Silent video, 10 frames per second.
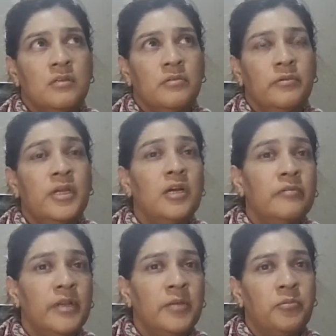the
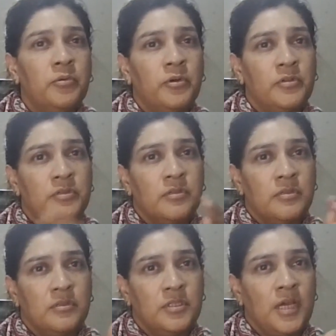recovery
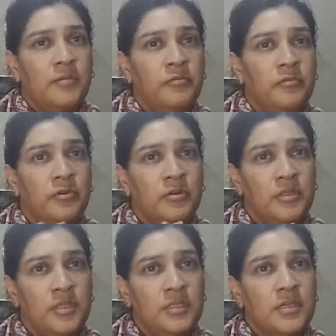time for
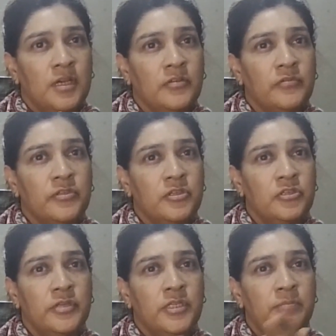these kind of
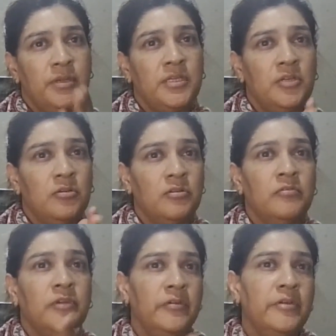surgery depending on
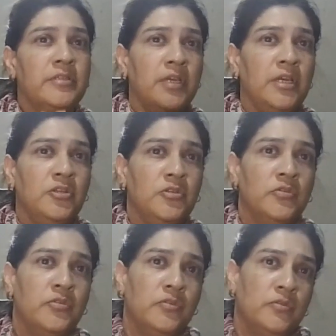the various
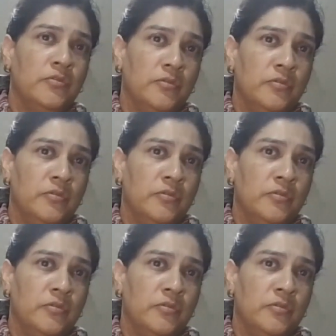stages?